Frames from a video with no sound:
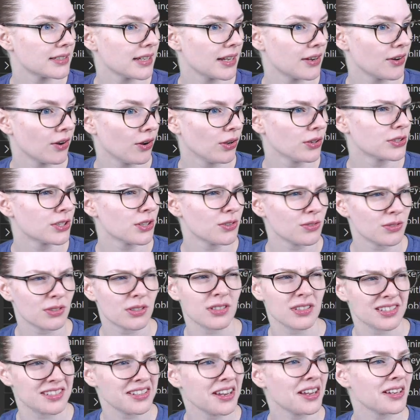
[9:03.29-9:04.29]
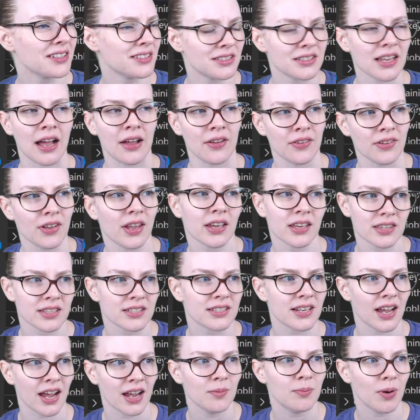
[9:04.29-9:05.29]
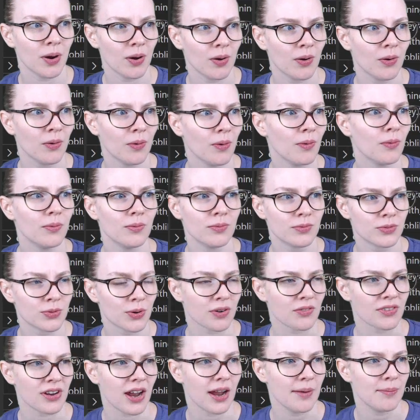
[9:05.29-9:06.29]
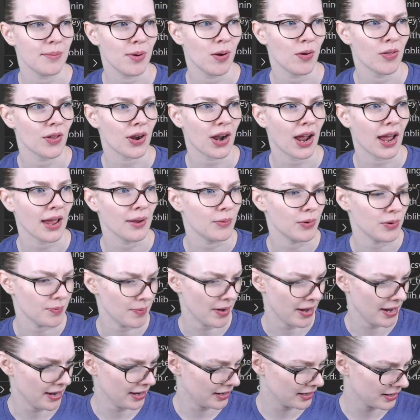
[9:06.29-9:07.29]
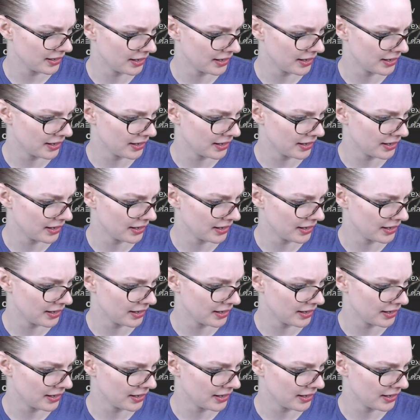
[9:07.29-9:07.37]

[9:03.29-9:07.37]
and also does sound like the sort of typo that I would make.